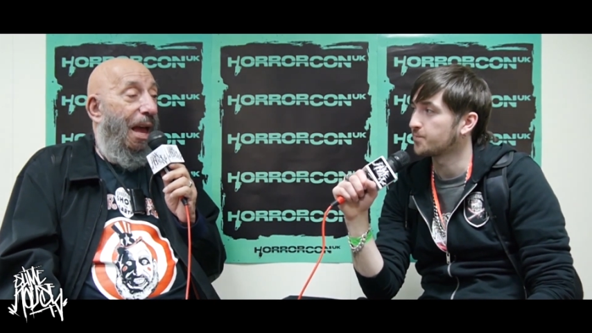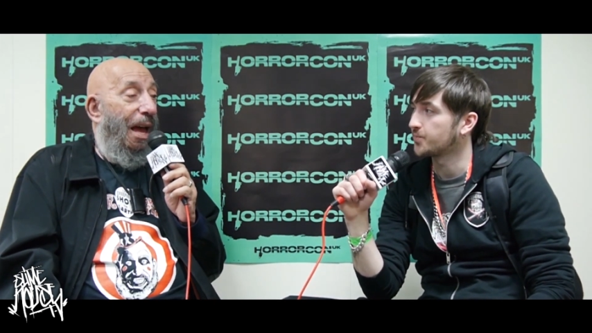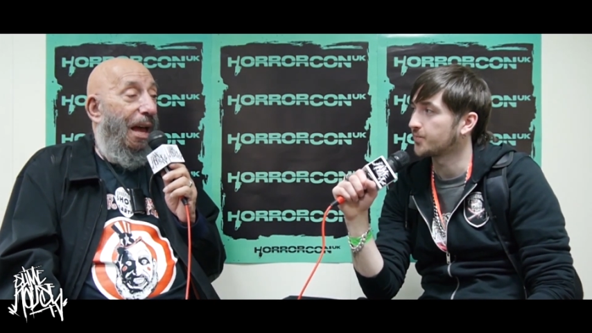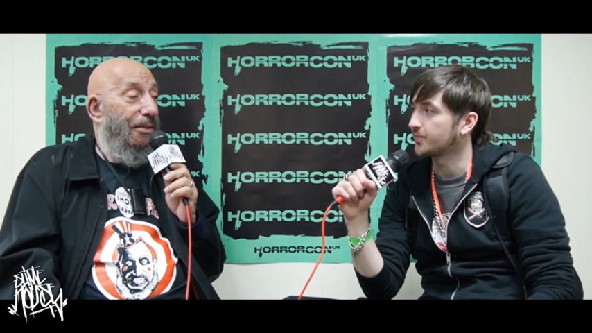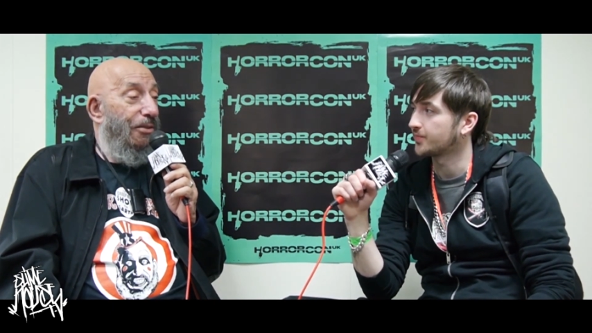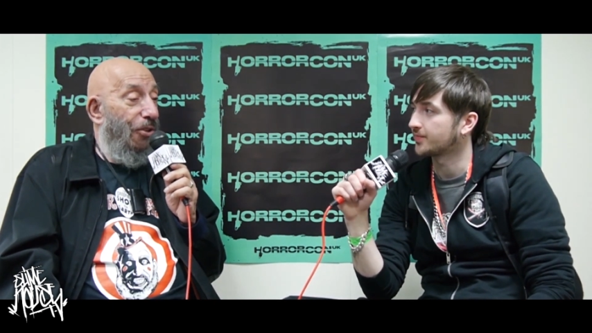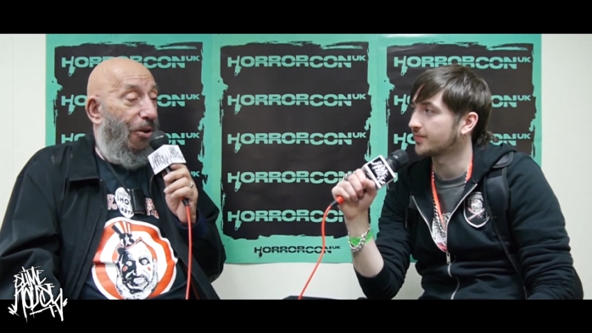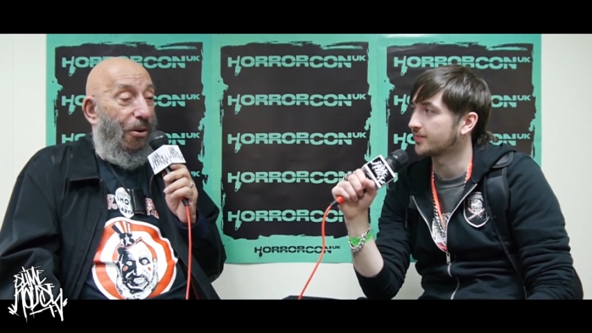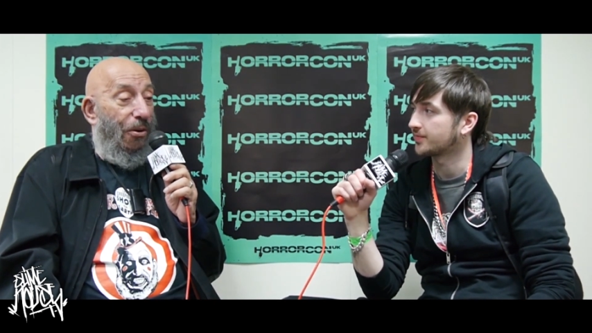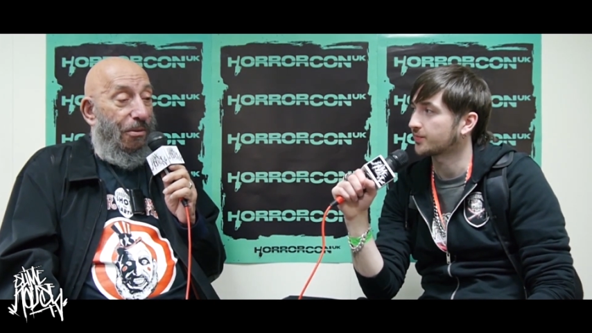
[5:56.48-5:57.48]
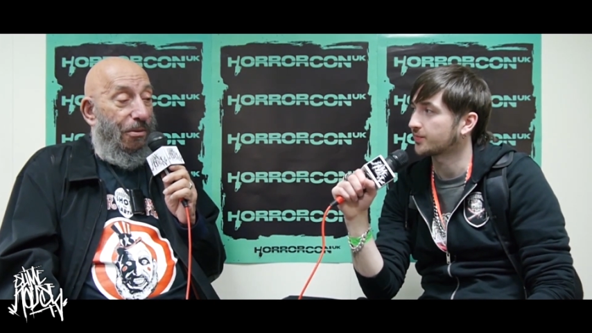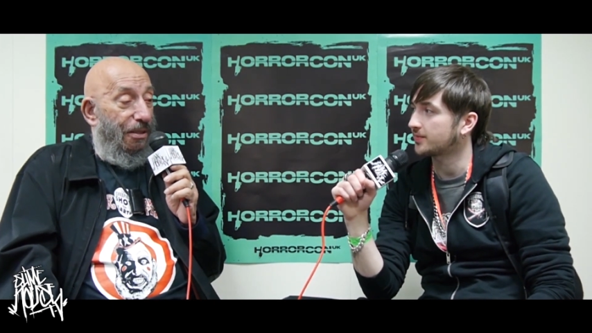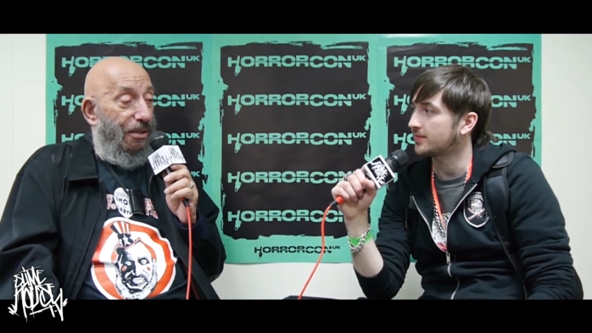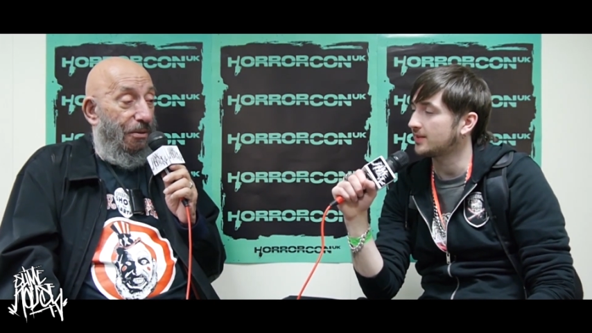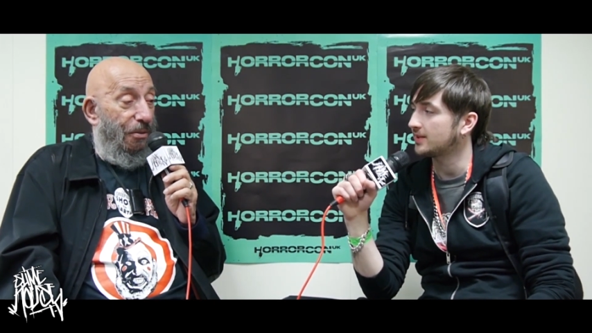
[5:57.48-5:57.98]
Speaker 1: And so
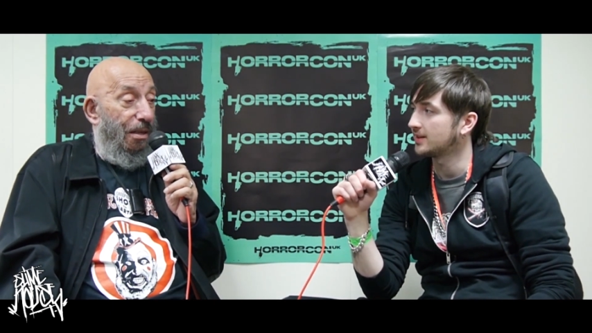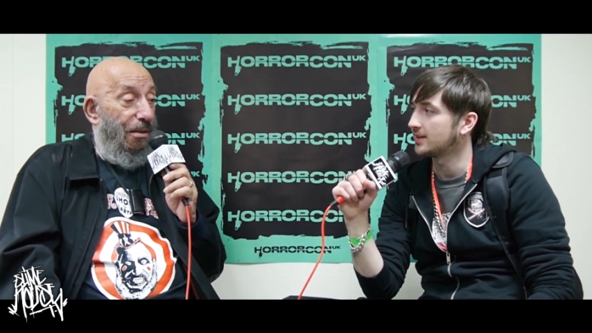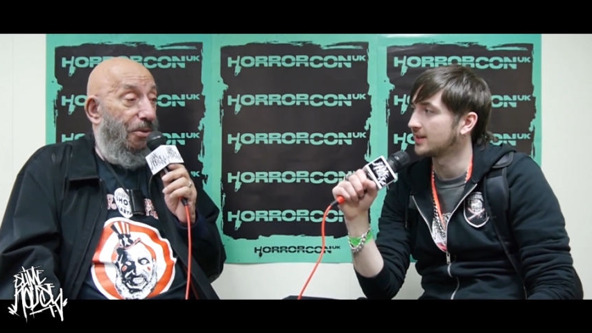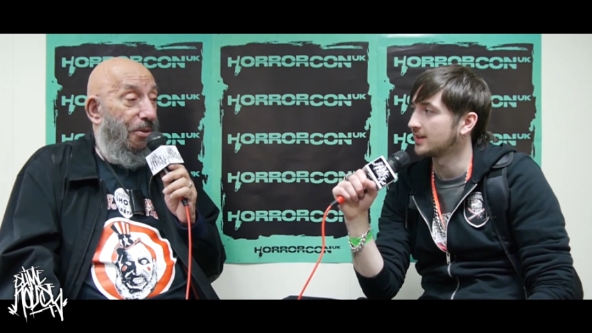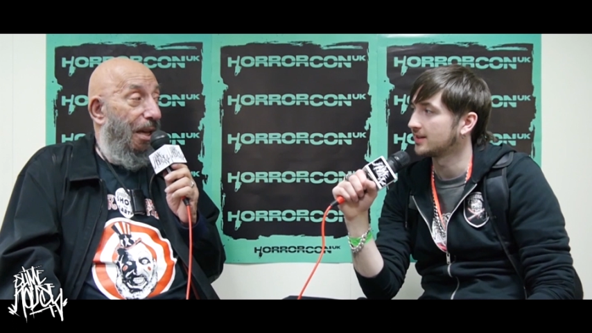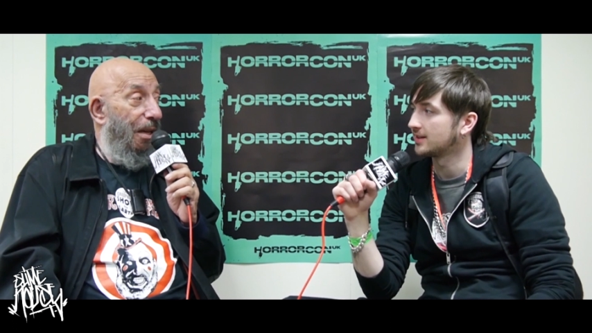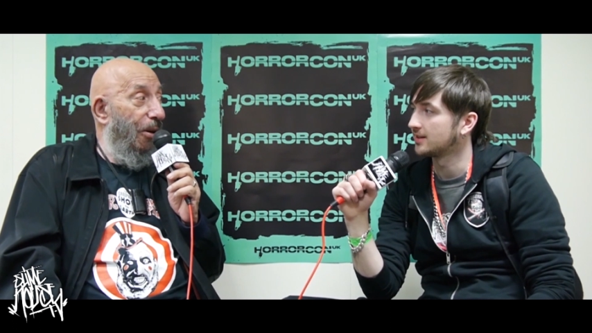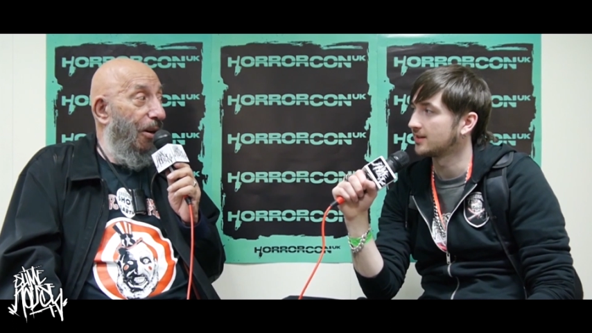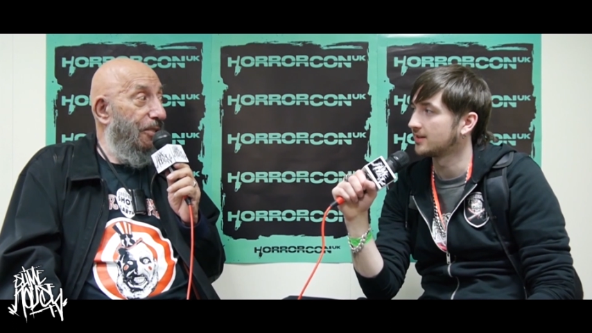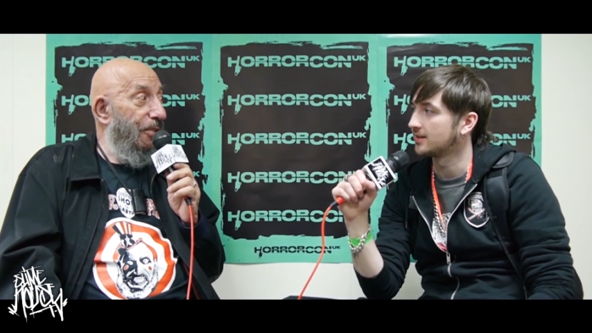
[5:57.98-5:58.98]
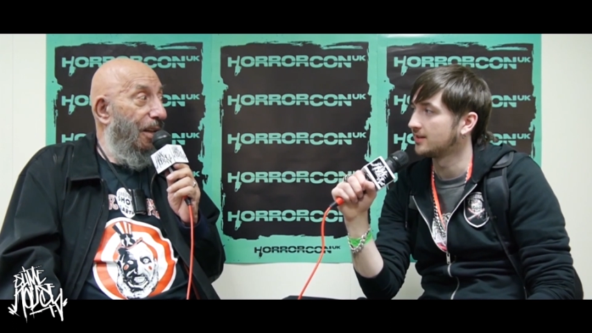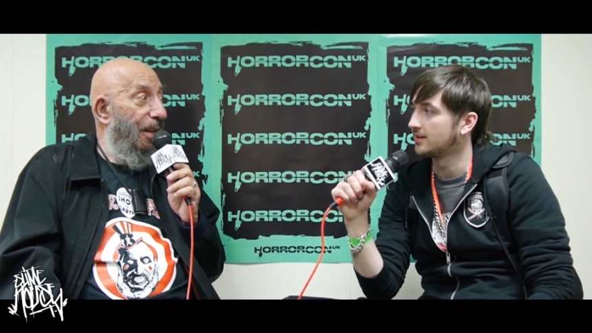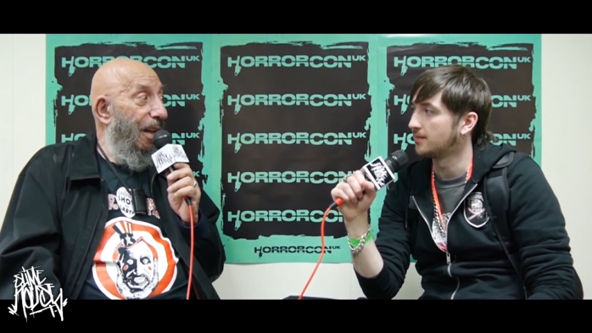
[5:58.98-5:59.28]
I said, well, okay, boss.